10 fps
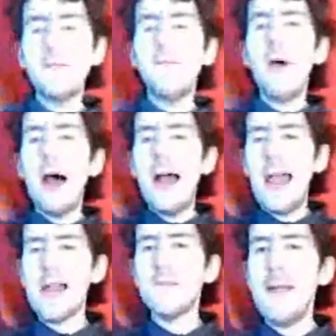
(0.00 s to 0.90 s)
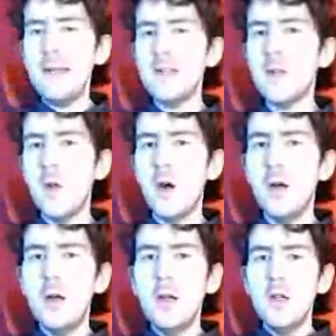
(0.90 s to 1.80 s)
the wise
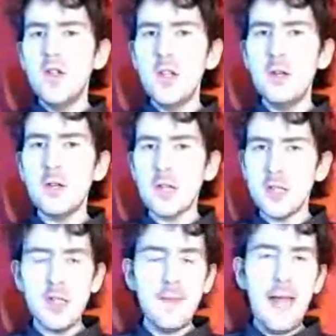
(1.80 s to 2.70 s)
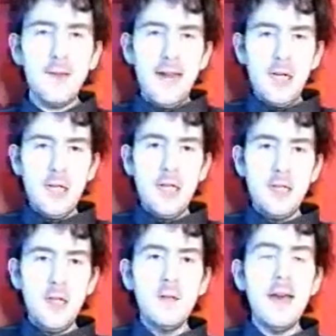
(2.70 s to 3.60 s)
mentor to the Power
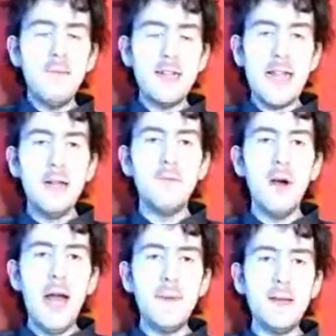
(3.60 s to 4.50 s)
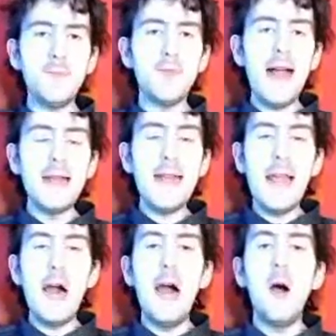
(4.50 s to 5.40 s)
Rangers, which whatever brand
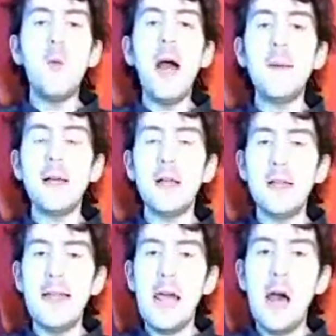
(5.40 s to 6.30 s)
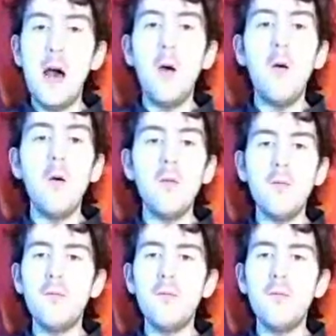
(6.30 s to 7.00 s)
they are, or whatever colour they are, or